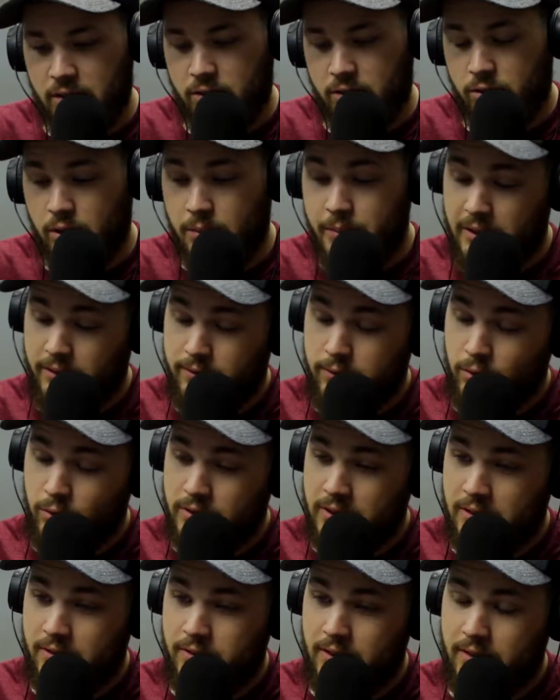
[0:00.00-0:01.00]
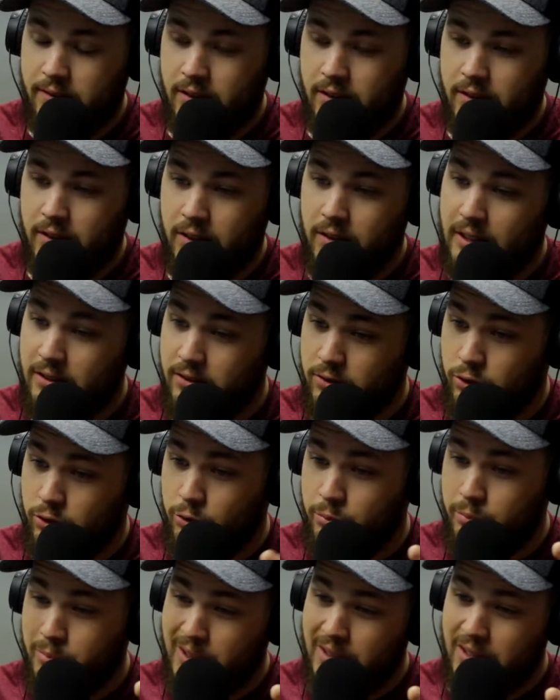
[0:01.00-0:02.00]
So I'm at $14.50 there. That's
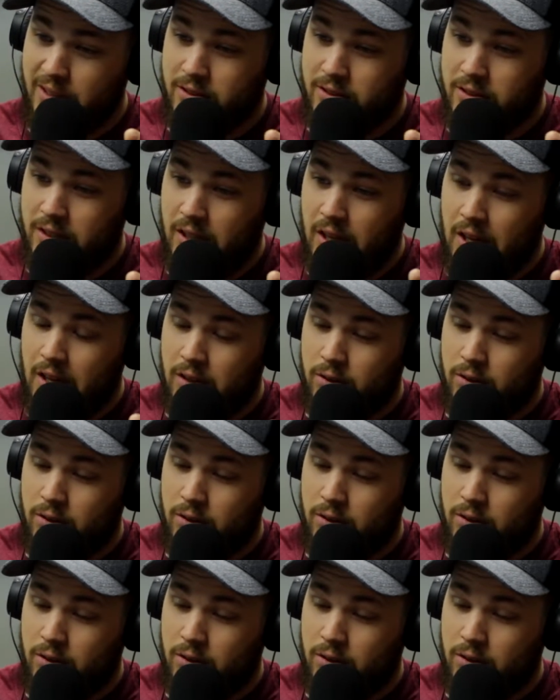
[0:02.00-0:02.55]
2 beers.